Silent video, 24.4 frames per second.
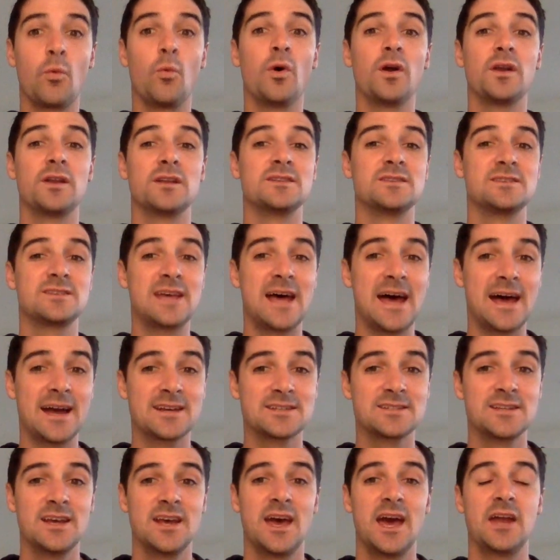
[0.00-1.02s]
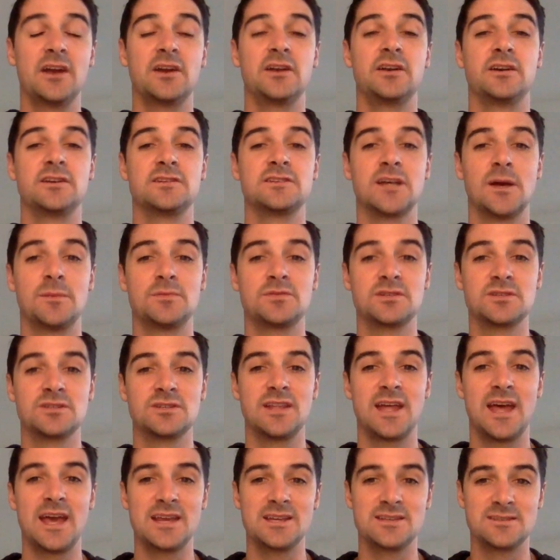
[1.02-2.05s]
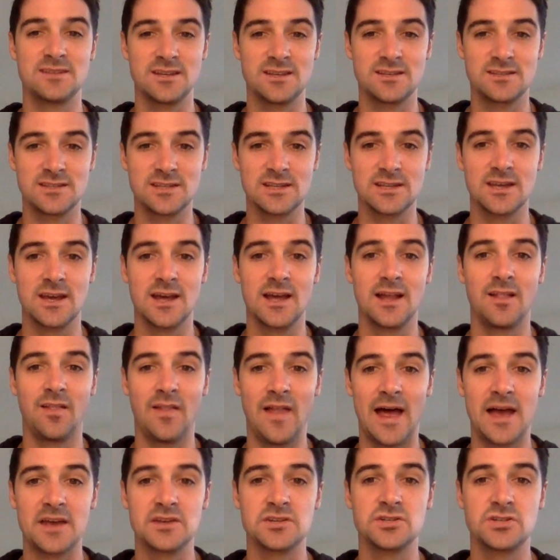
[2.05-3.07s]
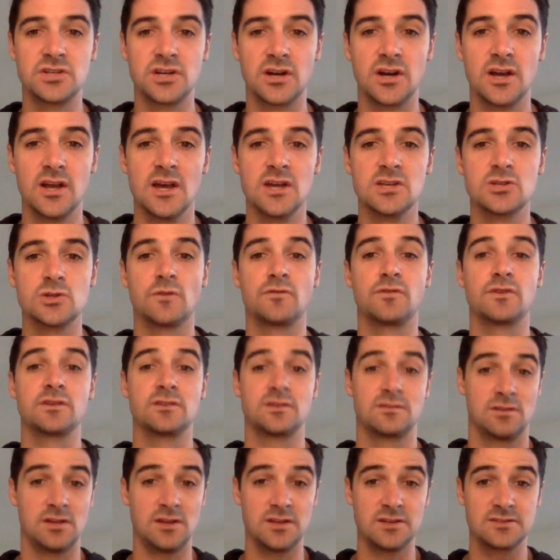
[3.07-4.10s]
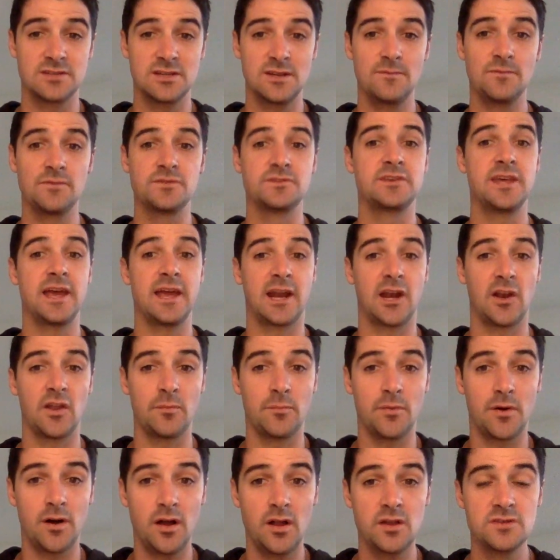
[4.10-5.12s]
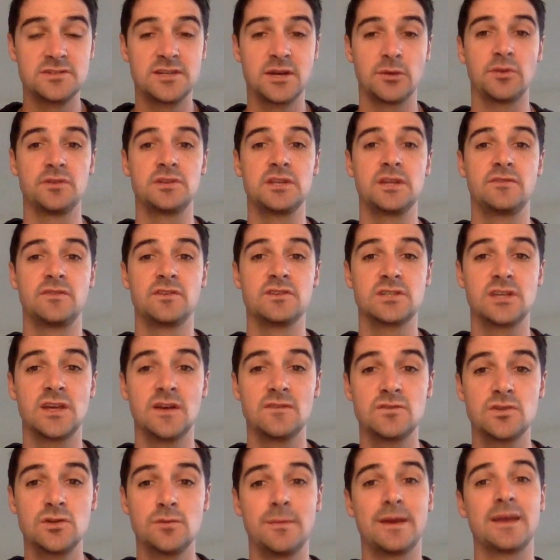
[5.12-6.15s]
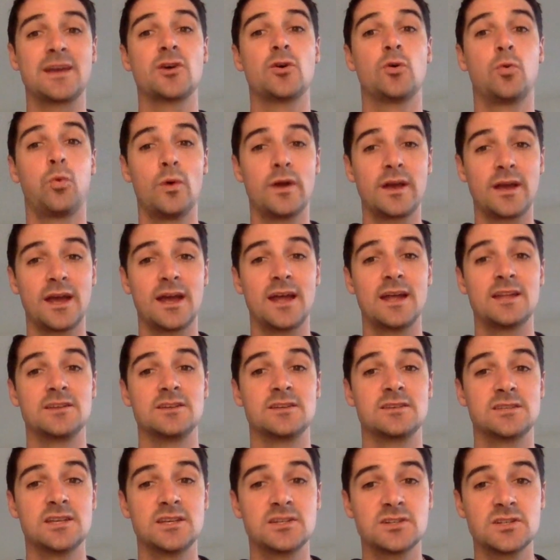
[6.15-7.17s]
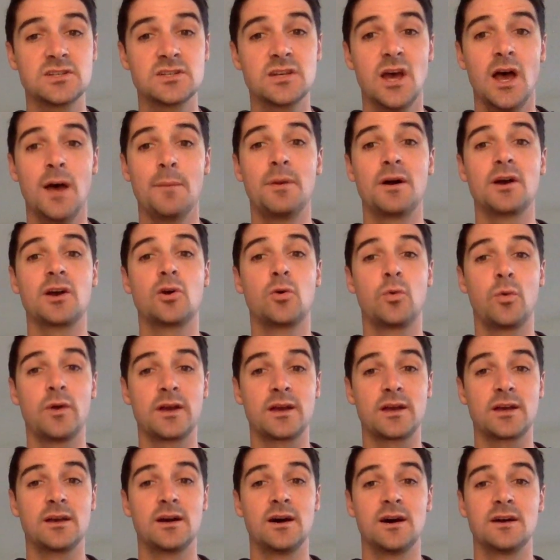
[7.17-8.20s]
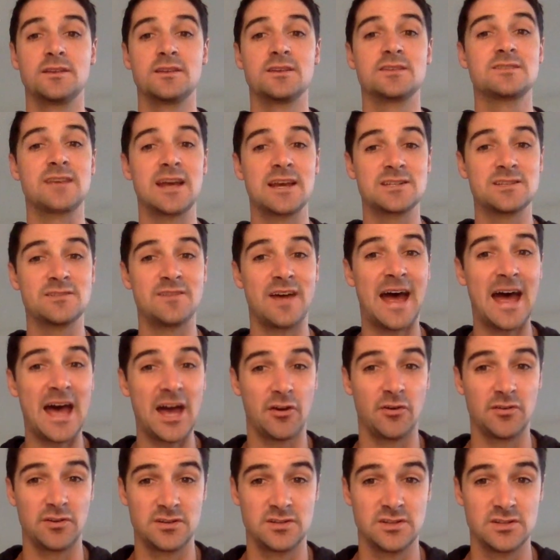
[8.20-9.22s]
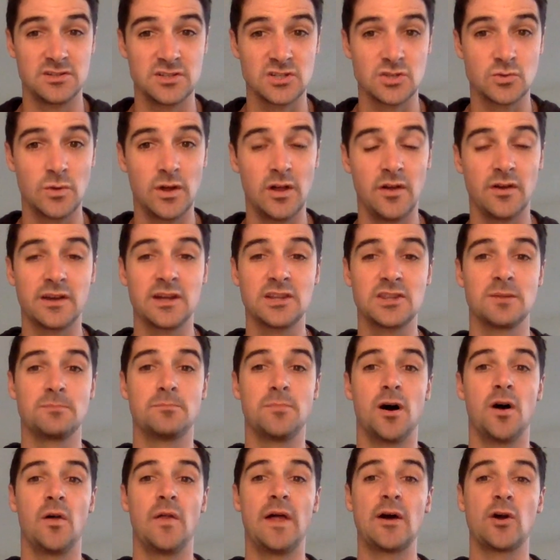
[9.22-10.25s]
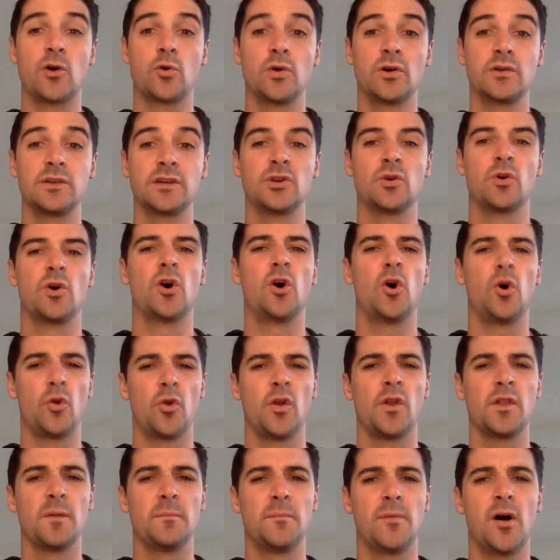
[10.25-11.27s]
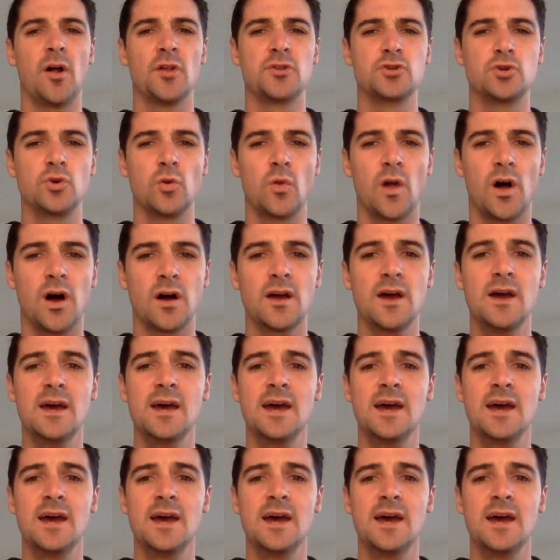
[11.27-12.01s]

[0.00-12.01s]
one in sacks and interceptions in the ACC last year. So for Tennessee, take care of the ball, take what the defense gives you, make quick decisions, but quick, decisive, accurate decisions as well, and get the ball out quickly. Don't hold on the ball too long,